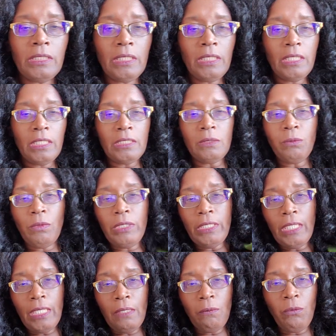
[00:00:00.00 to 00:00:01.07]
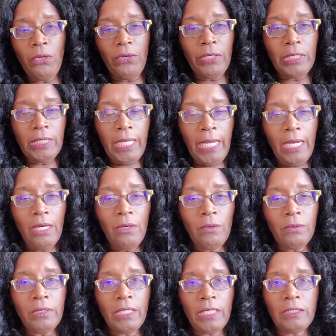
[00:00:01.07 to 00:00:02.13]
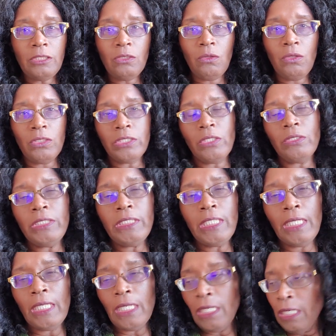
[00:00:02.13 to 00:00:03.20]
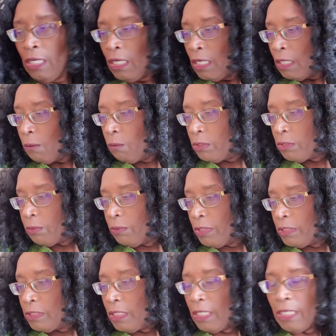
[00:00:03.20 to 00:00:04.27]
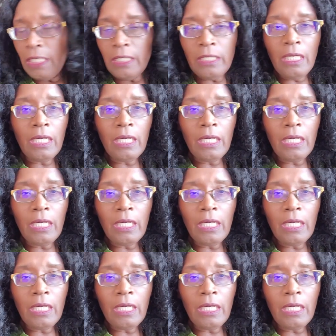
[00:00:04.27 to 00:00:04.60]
this one that I'm wearing now that you'll also see, which was in a